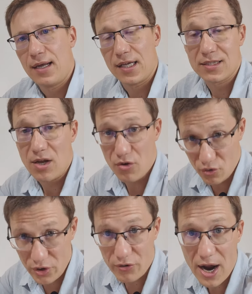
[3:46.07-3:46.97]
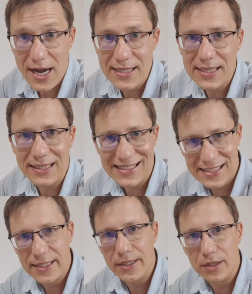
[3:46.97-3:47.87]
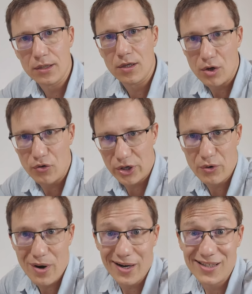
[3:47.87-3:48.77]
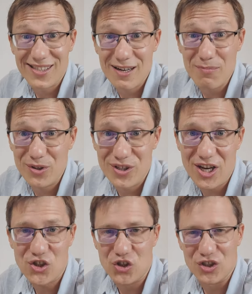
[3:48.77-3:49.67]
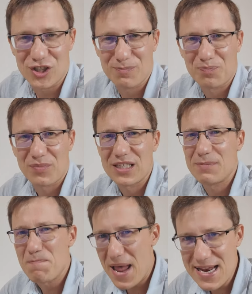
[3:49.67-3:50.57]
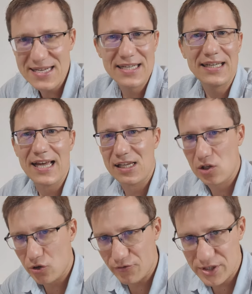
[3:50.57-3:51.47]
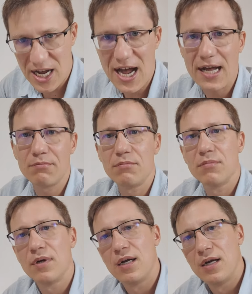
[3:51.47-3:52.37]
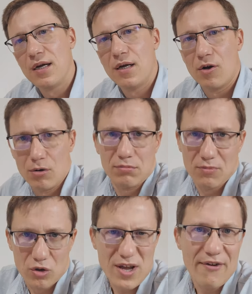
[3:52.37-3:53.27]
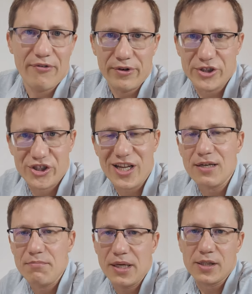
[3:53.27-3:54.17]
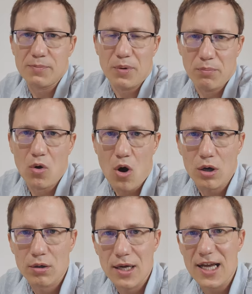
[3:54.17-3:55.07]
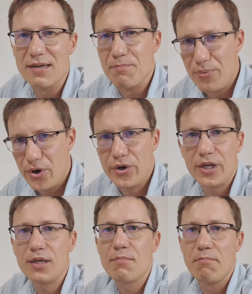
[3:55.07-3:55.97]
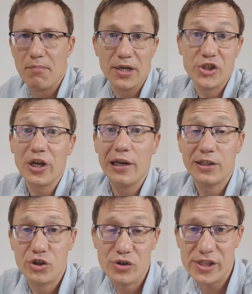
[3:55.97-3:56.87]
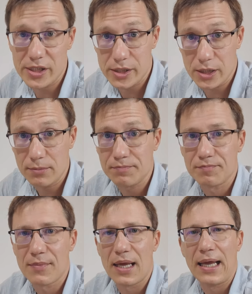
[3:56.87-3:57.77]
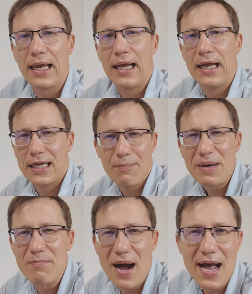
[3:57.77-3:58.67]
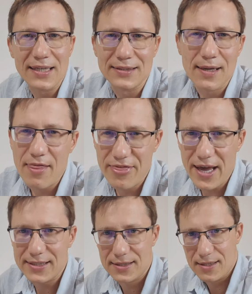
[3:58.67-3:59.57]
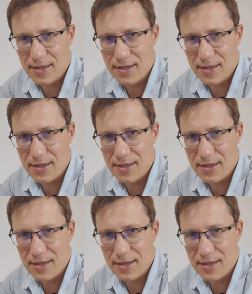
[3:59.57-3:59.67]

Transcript: as rewriting still requires computations spending a lot of time, on average 10 minutes per block, and burning much electricity, keep in mind that